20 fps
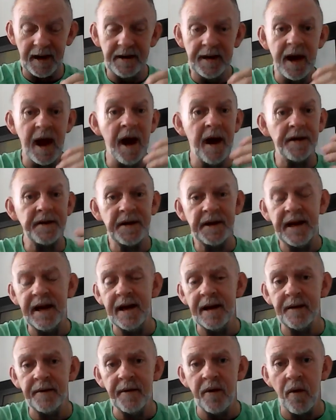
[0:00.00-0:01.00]
knocked
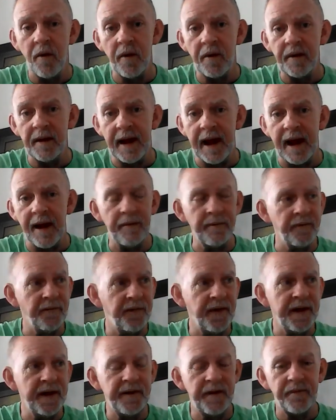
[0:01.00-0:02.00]
Ken Norton out in
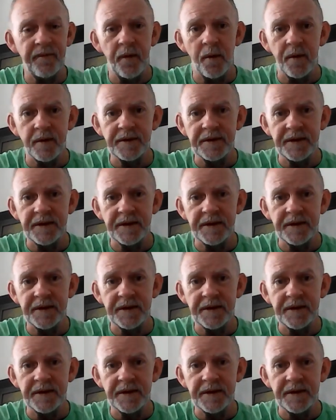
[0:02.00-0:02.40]
54